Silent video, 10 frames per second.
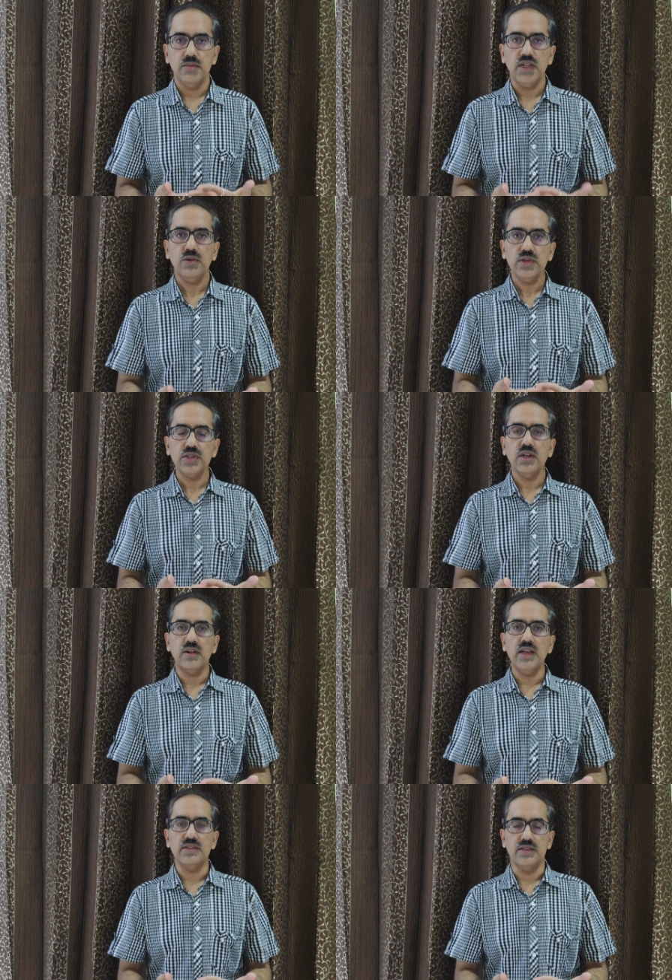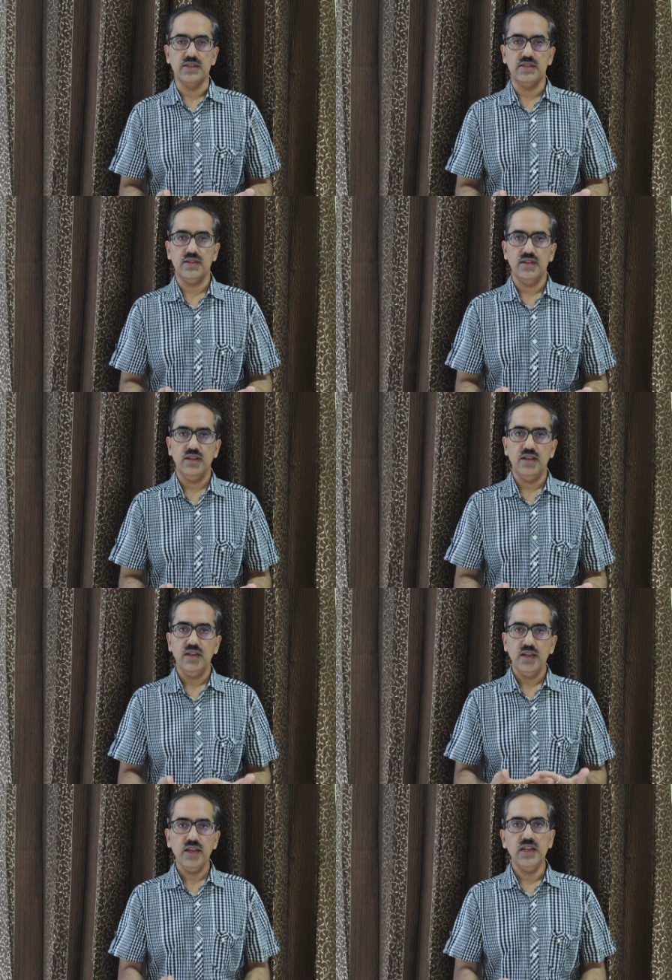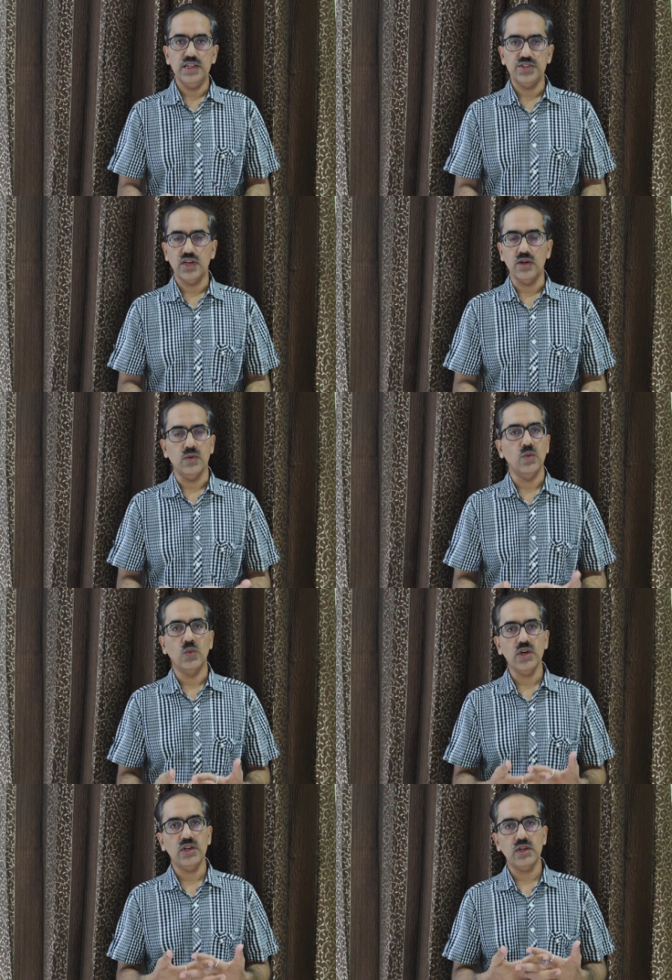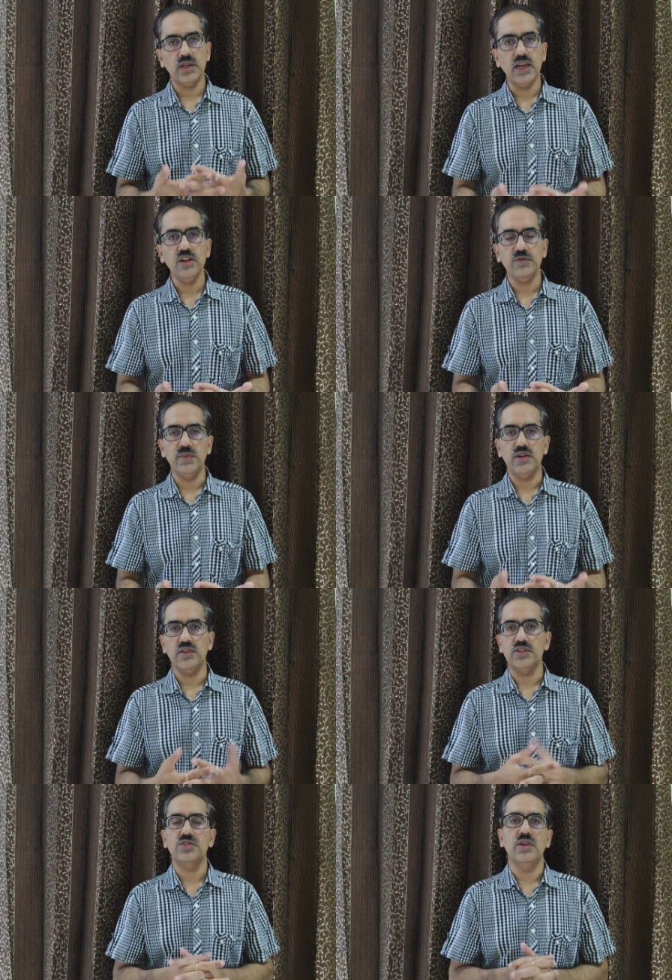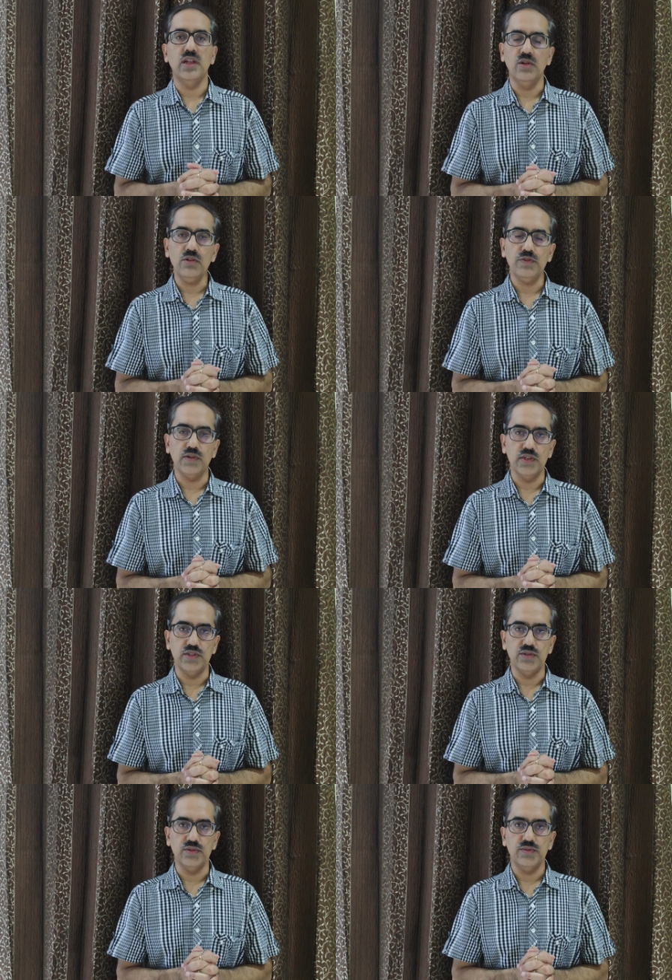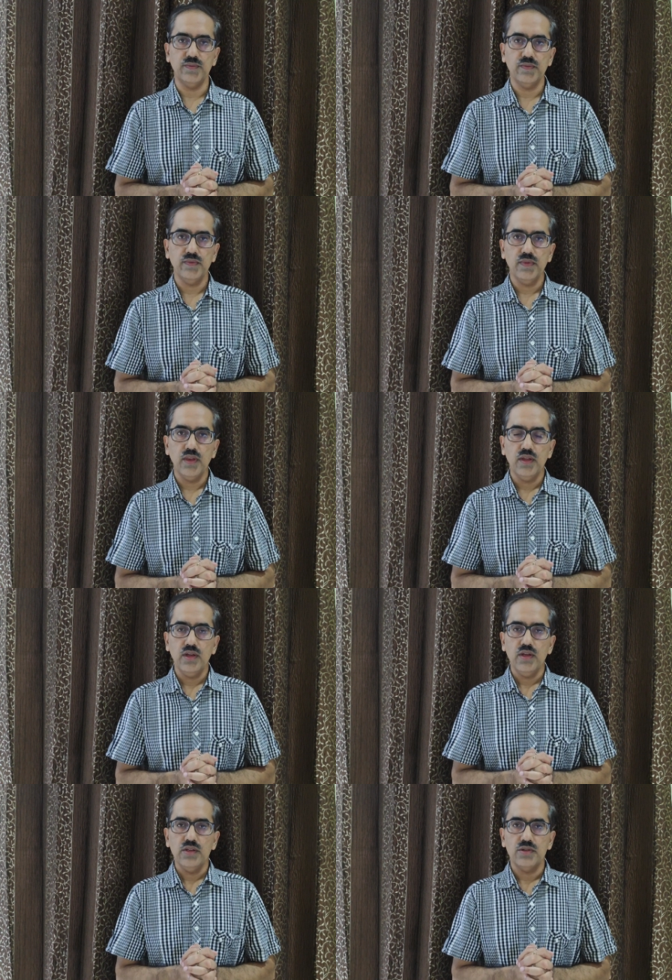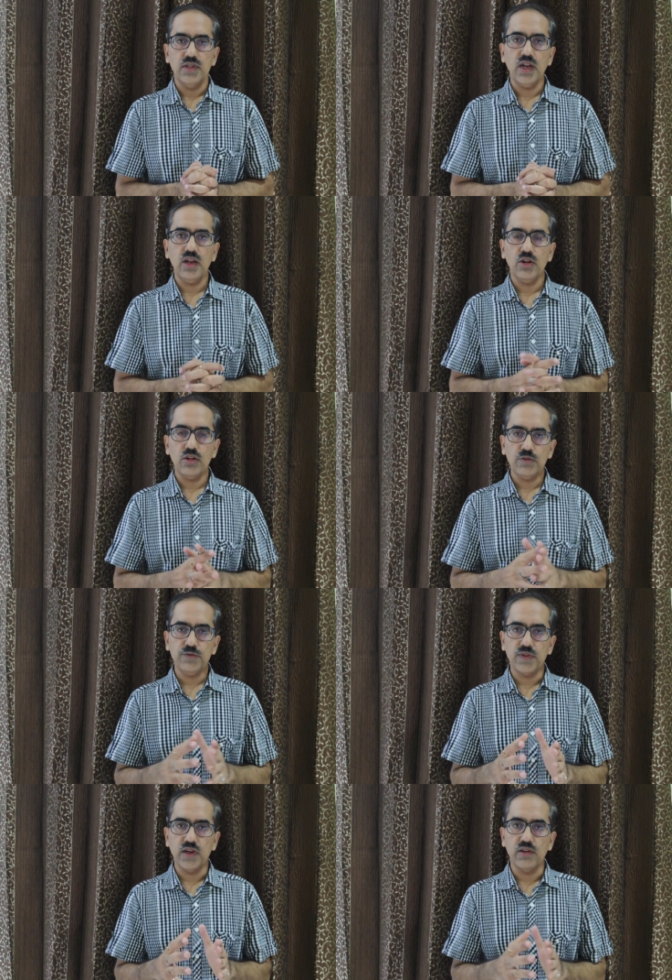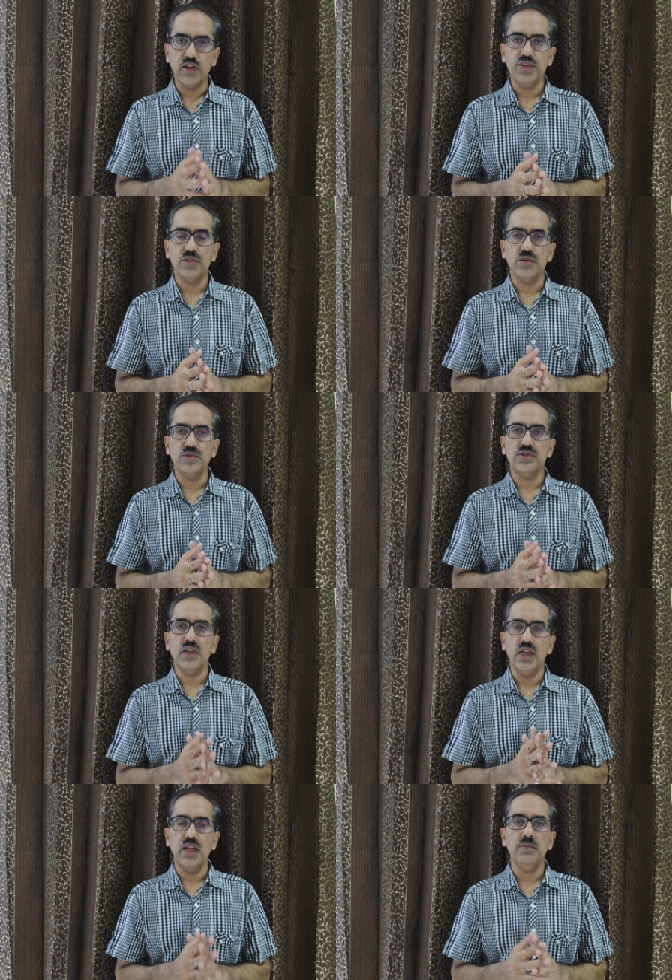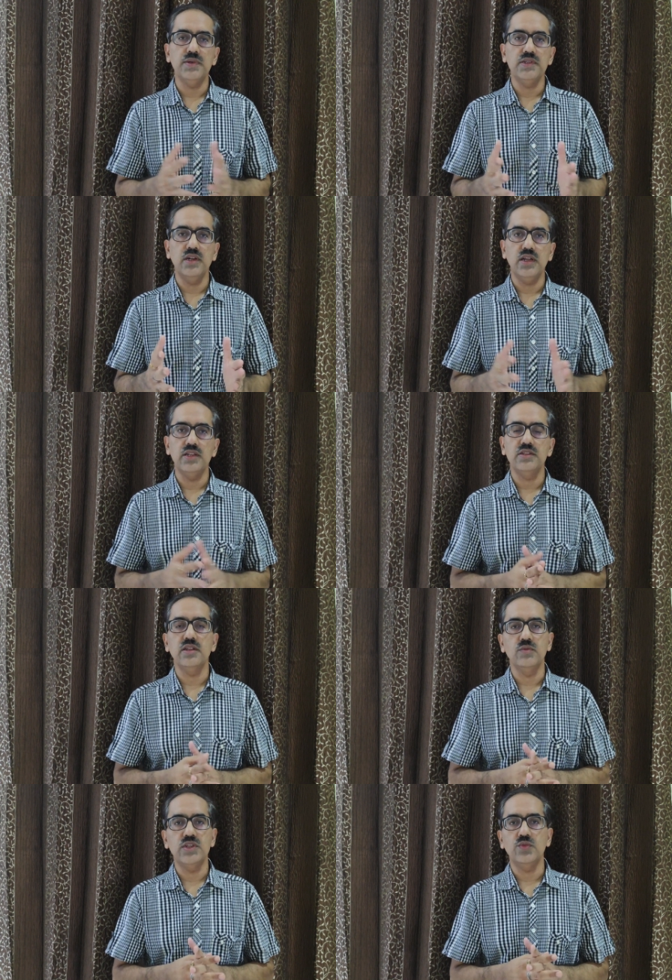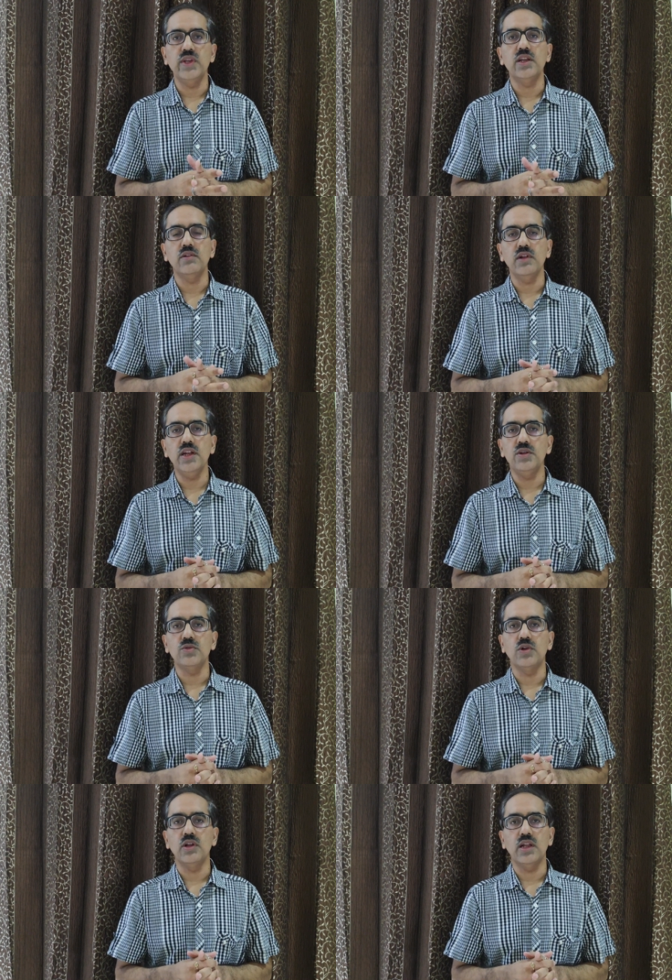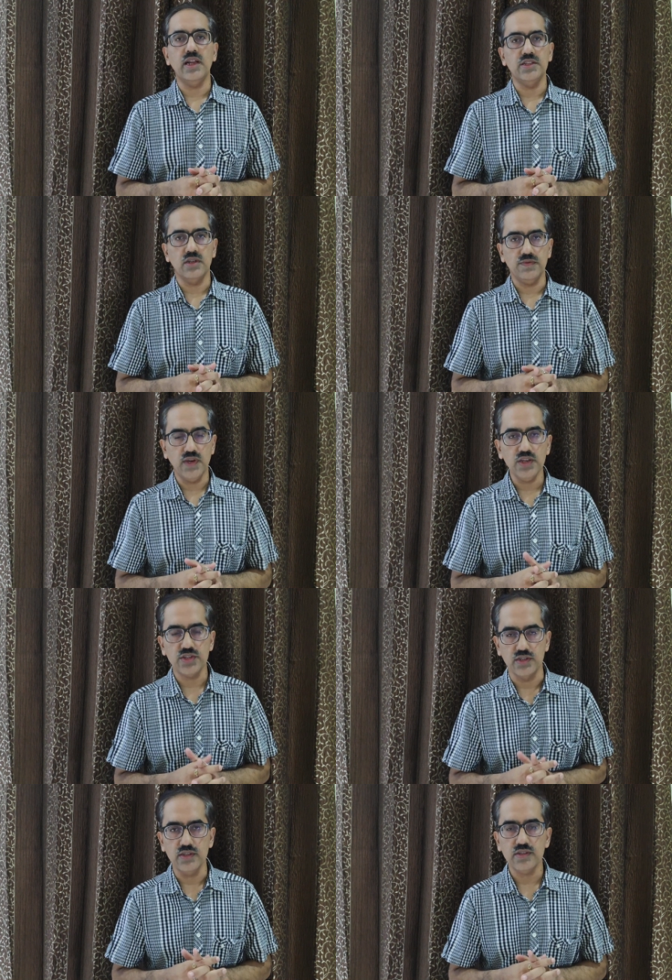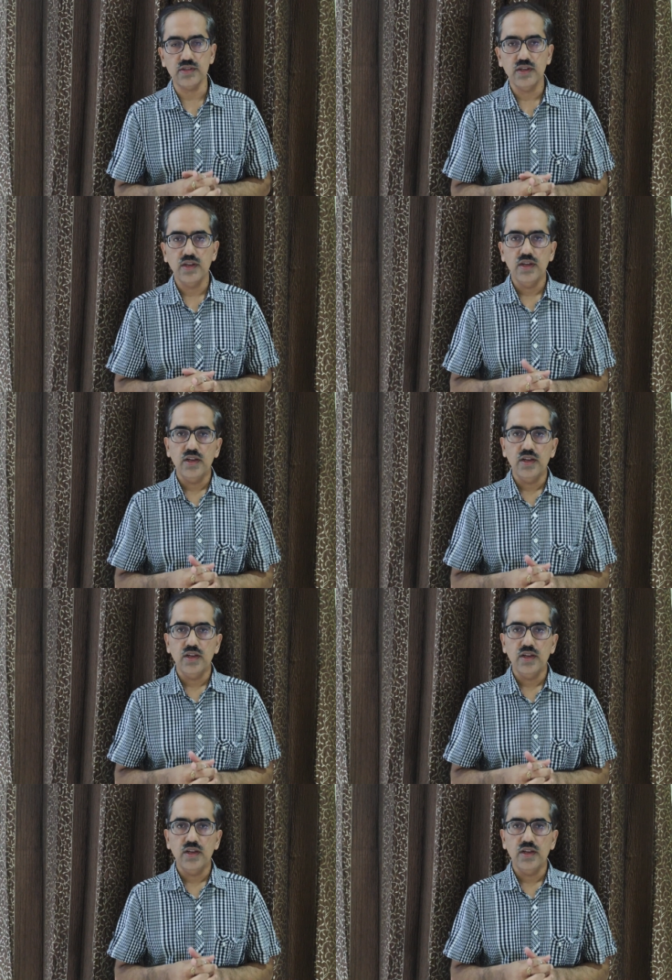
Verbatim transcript: But the question arises, in HR, what kind of metrics should I look forward to? So there are a lot of uh, ratios and percentages in which we can relate to all our HR functions.